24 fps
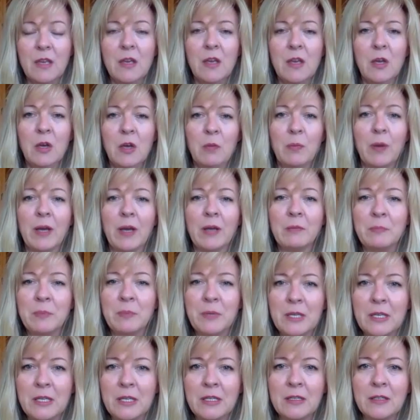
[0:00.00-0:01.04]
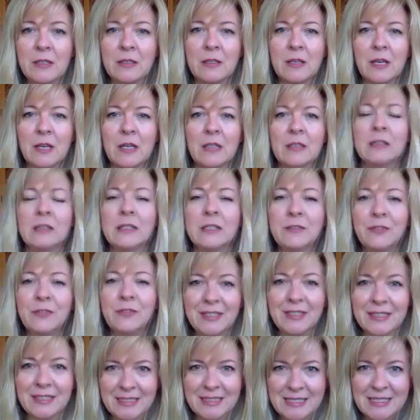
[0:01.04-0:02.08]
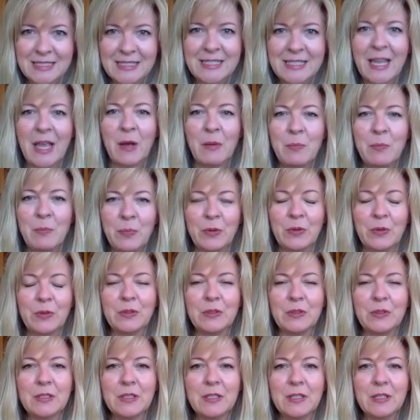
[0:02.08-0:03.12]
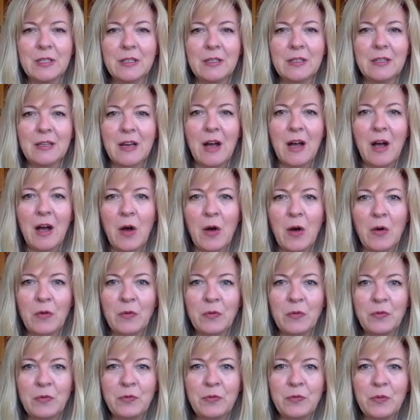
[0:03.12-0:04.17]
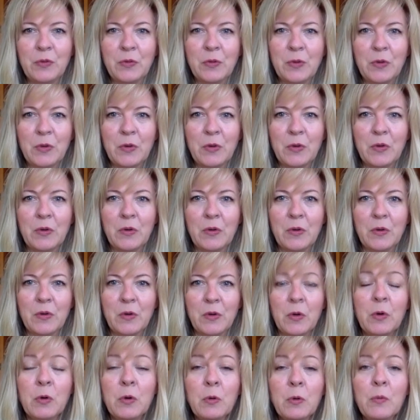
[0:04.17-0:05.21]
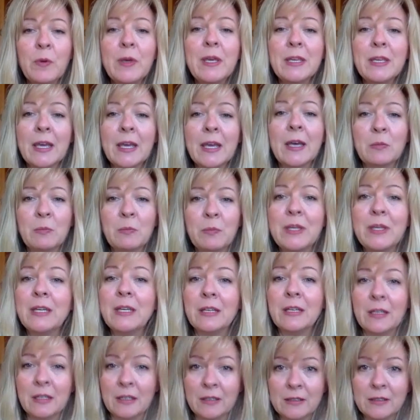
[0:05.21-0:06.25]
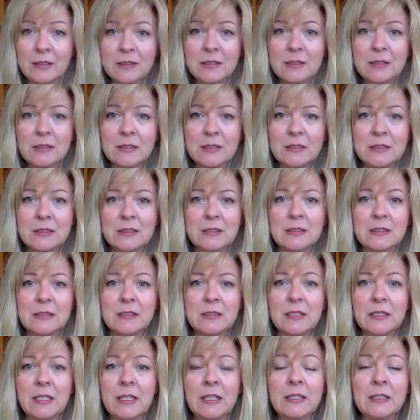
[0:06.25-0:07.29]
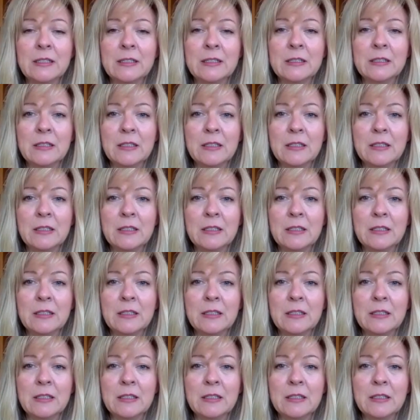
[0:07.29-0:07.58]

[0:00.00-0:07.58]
by being a living example of who we can be in